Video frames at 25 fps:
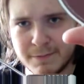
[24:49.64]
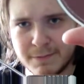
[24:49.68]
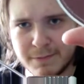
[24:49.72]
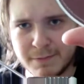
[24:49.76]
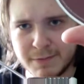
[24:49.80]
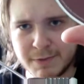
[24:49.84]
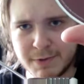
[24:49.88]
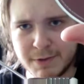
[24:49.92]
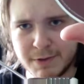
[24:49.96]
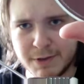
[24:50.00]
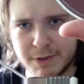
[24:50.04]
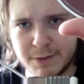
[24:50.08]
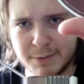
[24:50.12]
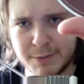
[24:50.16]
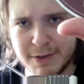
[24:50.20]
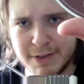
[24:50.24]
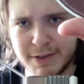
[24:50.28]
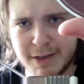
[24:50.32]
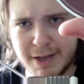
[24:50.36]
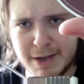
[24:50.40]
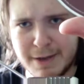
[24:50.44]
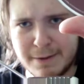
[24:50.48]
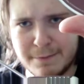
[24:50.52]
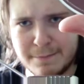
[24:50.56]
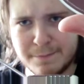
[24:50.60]
Can you read
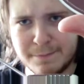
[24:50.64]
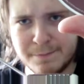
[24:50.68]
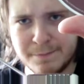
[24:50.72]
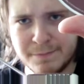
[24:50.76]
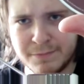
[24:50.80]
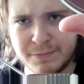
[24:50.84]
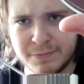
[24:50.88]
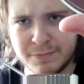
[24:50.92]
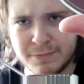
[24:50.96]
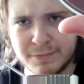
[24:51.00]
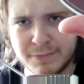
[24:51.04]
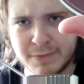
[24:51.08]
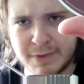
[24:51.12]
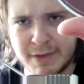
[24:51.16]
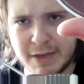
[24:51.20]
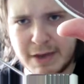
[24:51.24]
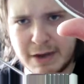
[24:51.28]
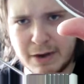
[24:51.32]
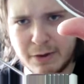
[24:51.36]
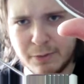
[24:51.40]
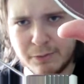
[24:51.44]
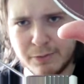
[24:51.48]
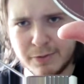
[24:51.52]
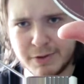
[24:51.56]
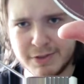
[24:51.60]
that?
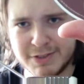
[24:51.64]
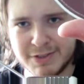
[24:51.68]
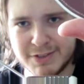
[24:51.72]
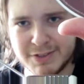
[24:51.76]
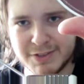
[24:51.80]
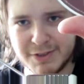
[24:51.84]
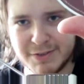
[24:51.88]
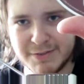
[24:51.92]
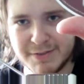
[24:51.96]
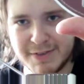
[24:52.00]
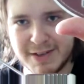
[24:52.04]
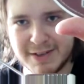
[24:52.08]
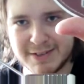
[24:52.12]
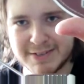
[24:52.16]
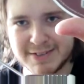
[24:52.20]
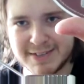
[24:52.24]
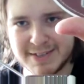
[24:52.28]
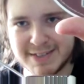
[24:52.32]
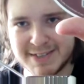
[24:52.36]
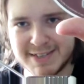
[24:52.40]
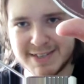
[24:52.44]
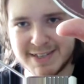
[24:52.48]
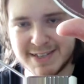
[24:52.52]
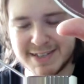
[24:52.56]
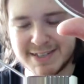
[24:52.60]
Outrun
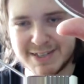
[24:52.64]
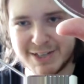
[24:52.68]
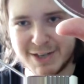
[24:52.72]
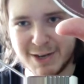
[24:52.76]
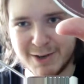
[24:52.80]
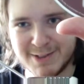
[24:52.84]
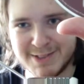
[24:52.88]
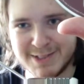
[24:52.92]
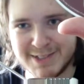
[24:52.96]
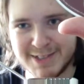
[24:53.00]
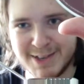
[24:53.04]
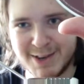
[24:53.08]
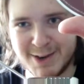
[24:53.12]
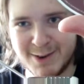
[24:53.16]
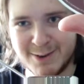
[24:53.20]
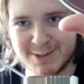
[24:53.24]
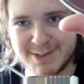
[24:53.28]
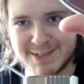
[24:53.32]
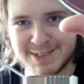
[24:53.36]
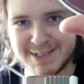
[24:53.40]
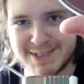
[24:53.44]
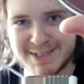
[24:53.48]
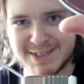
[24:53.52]
2006 Coast to Coast.